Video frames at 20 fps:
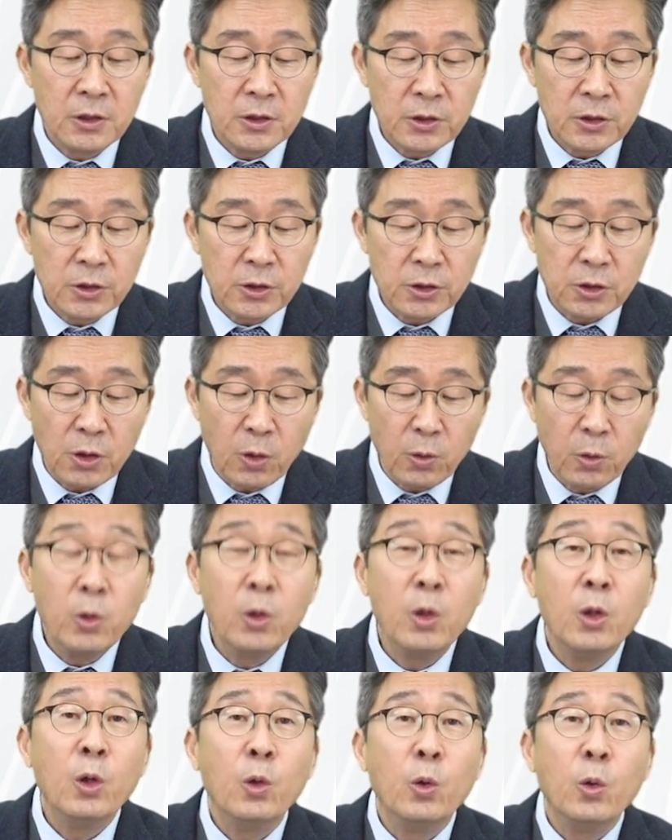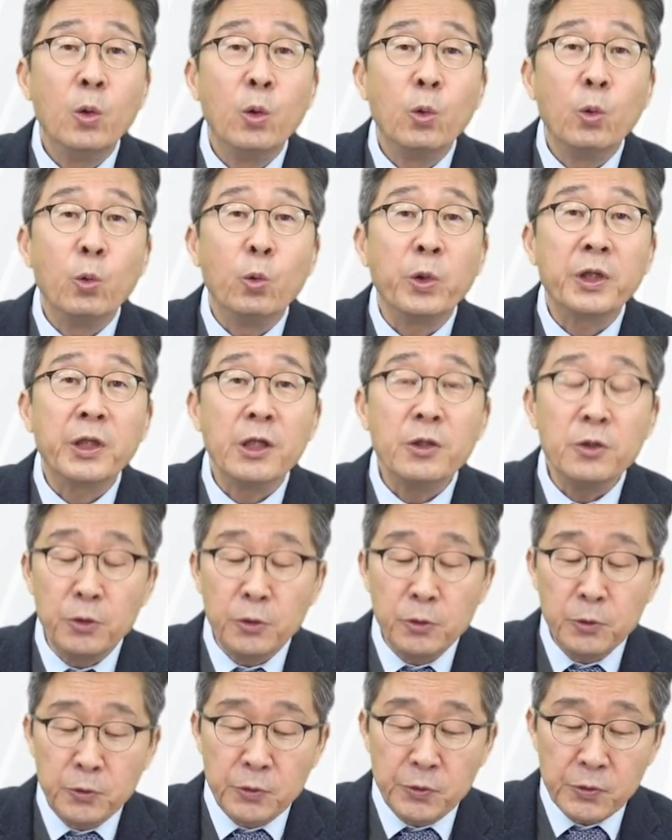So we can
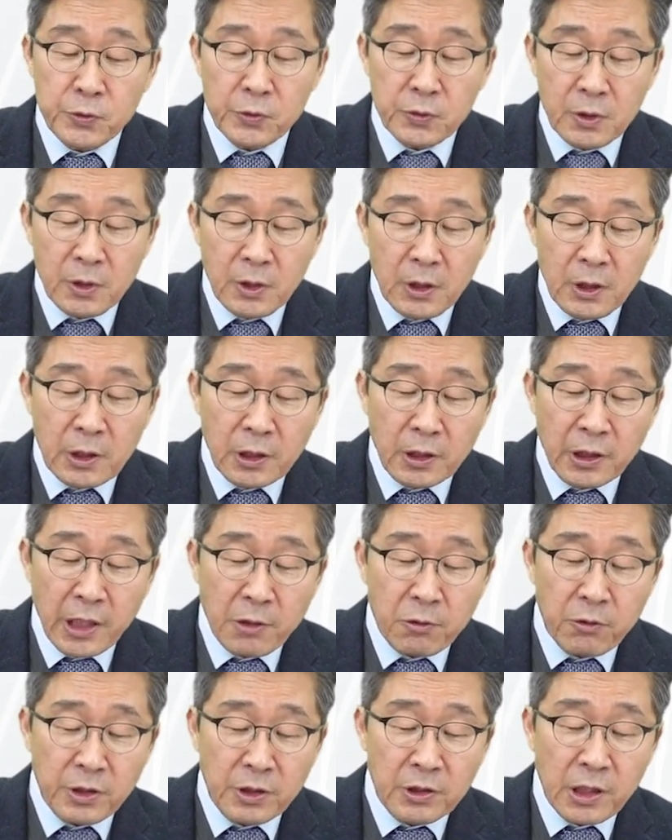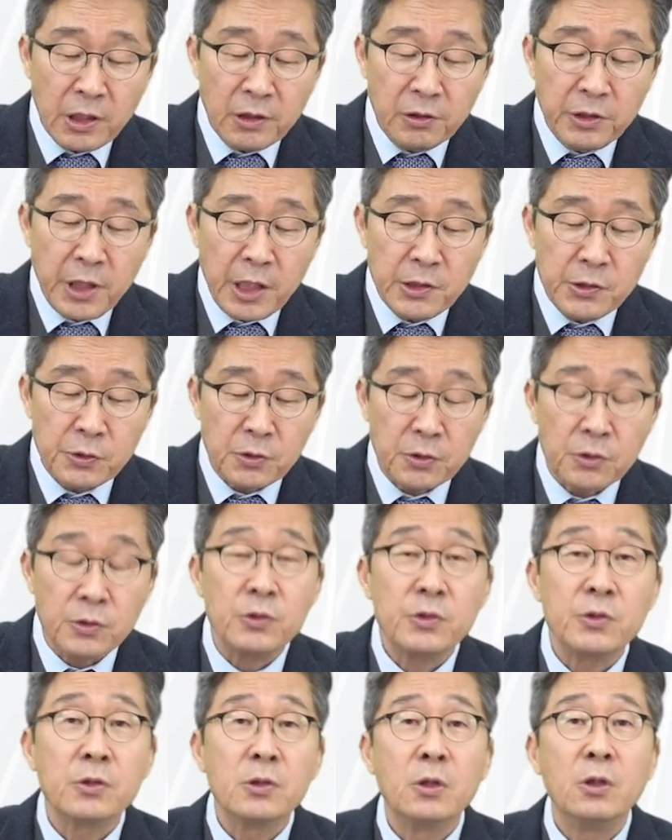use nano
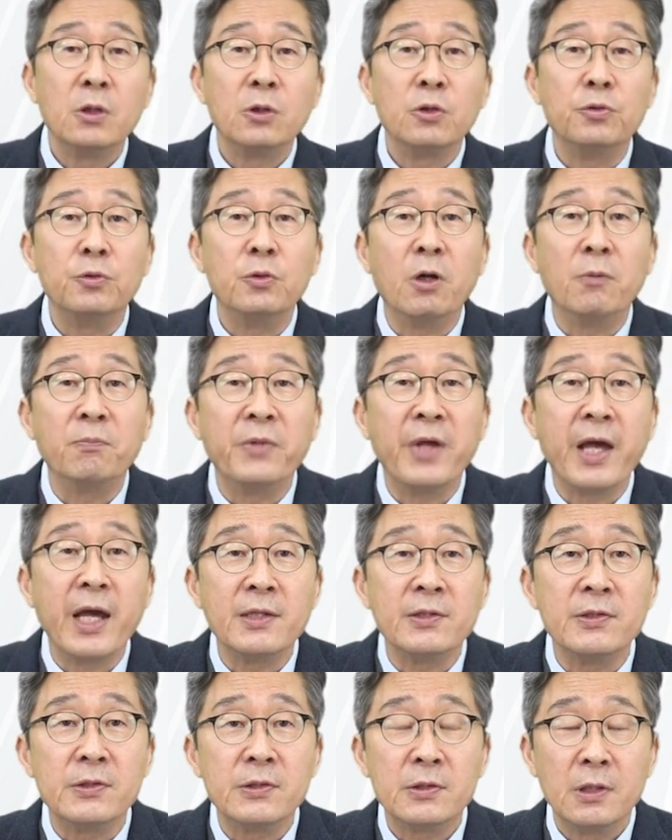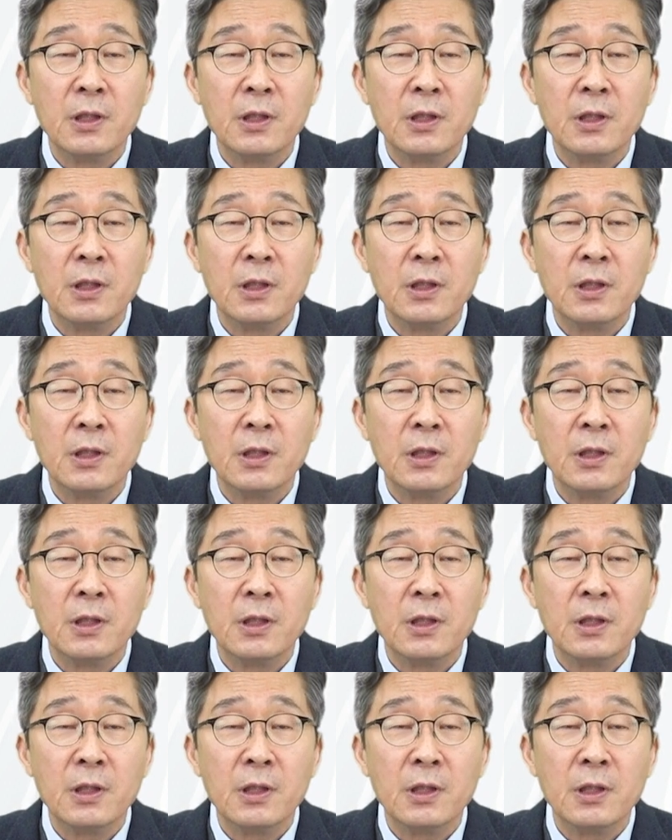indentations to obtain